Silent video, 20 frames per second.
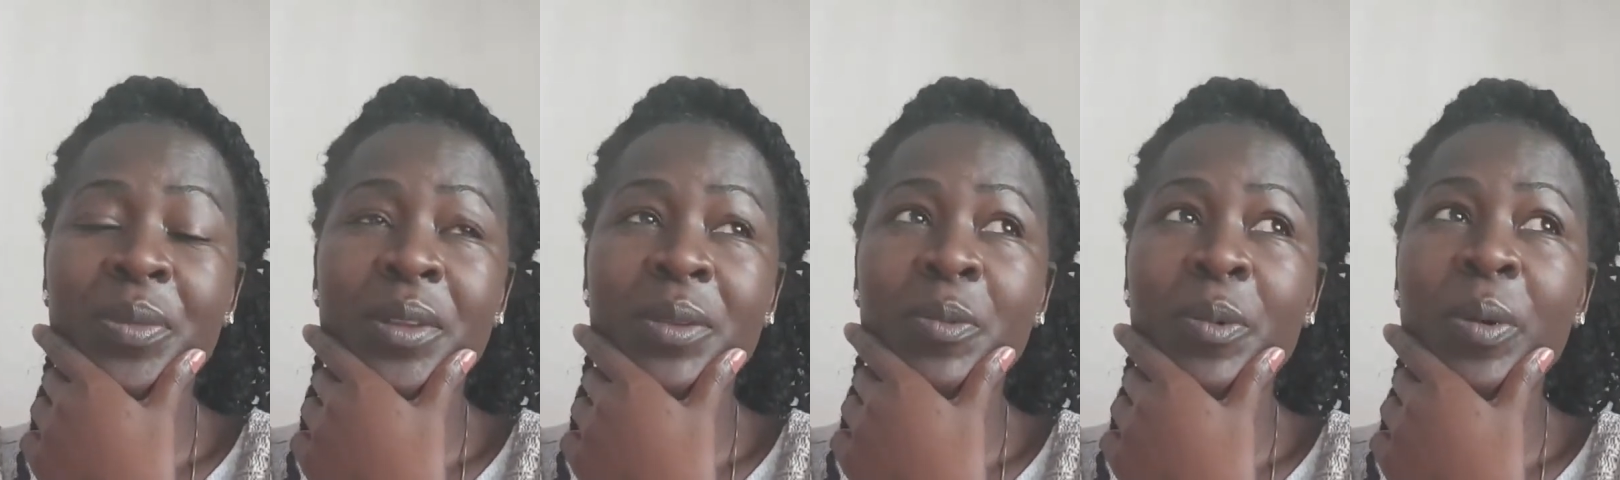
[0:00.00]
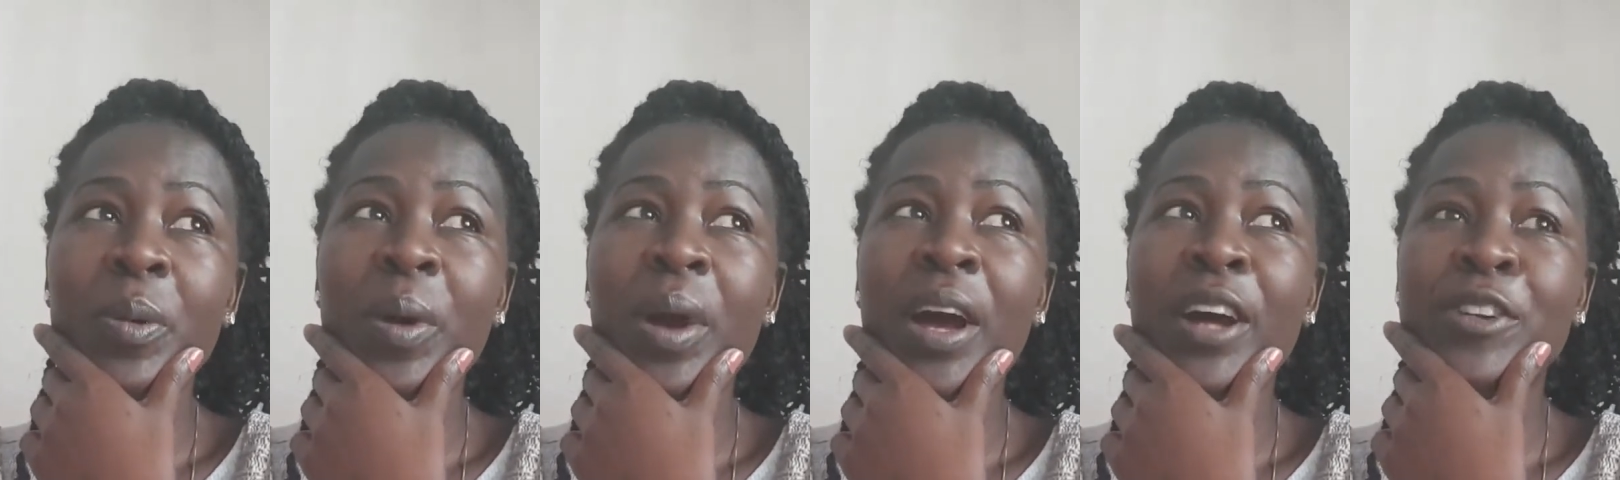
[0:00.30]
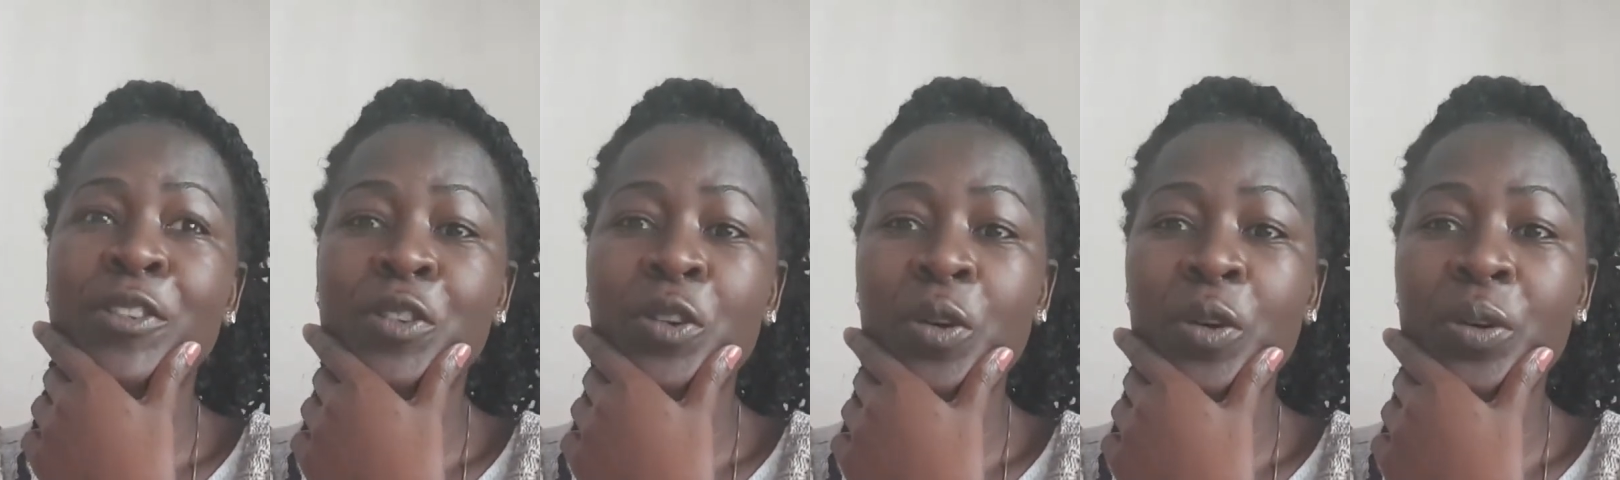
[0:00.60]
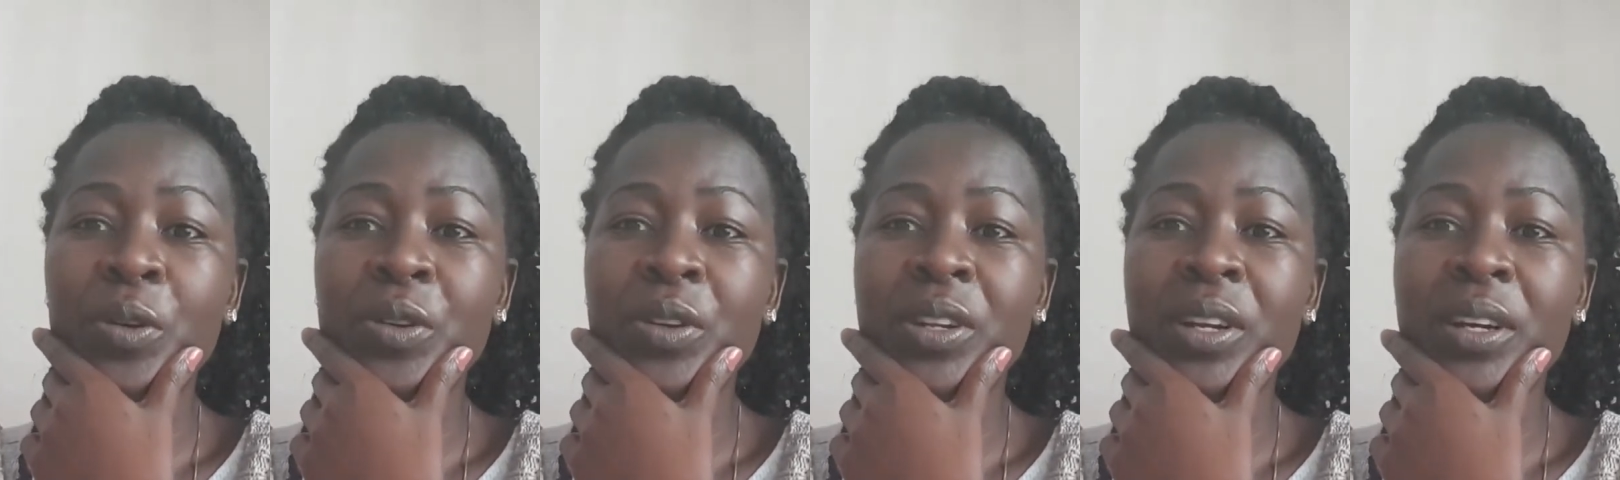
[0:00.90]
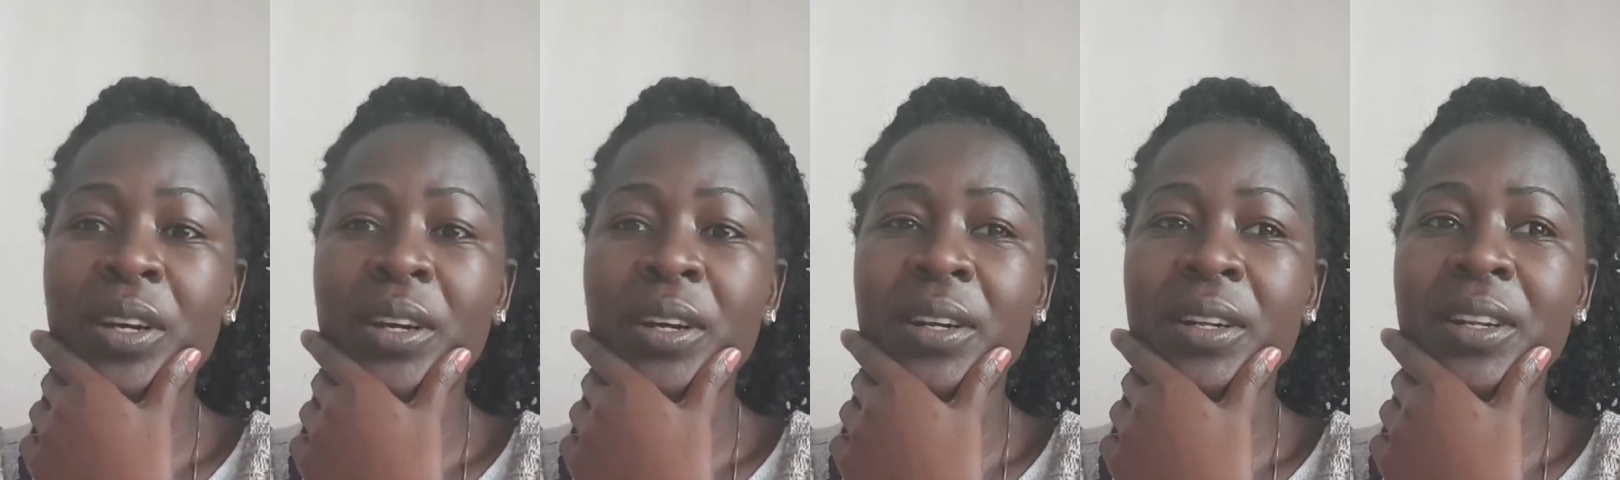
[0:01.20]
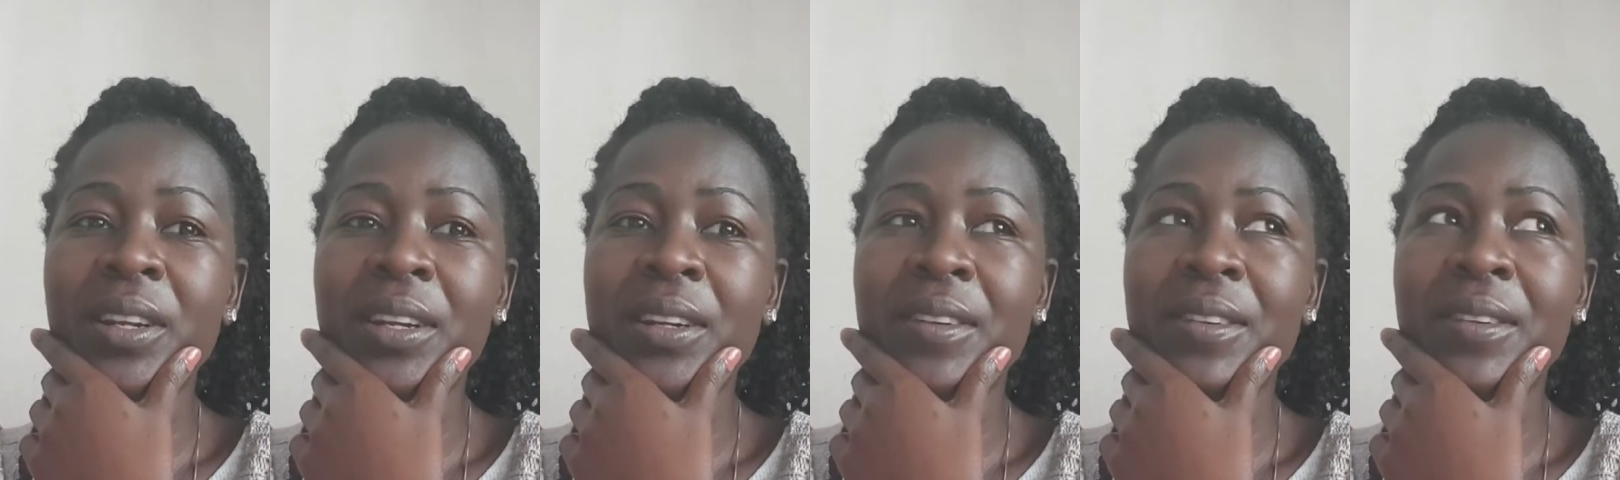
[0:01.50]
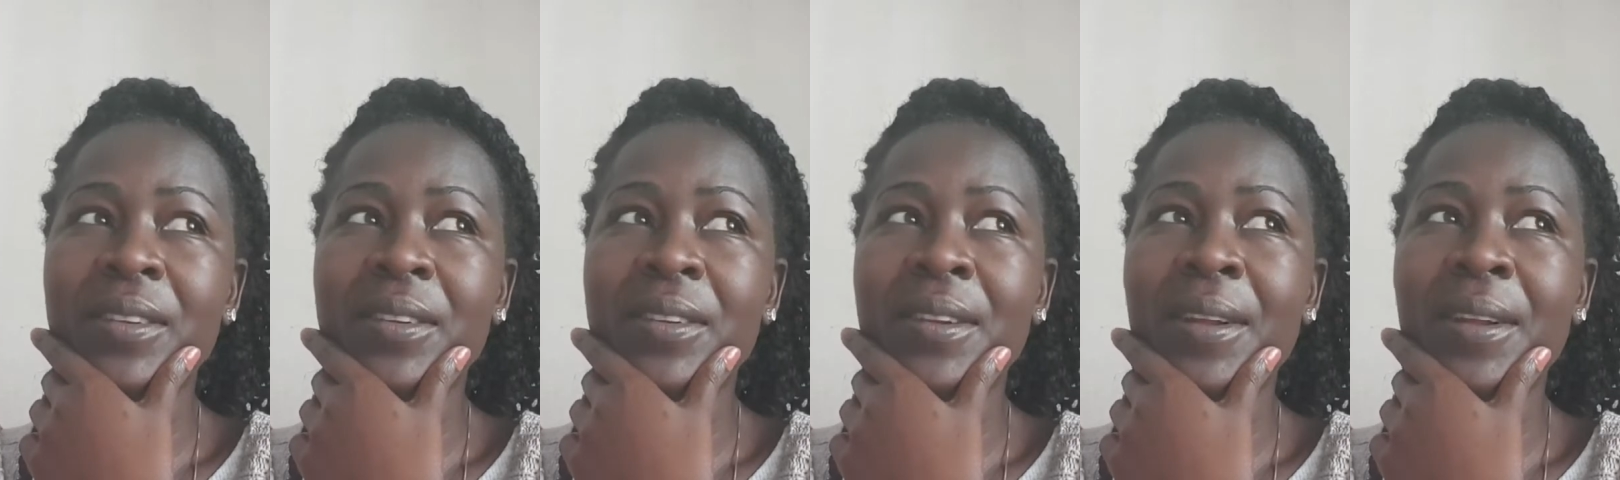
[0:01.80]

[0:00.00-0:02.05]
we were told that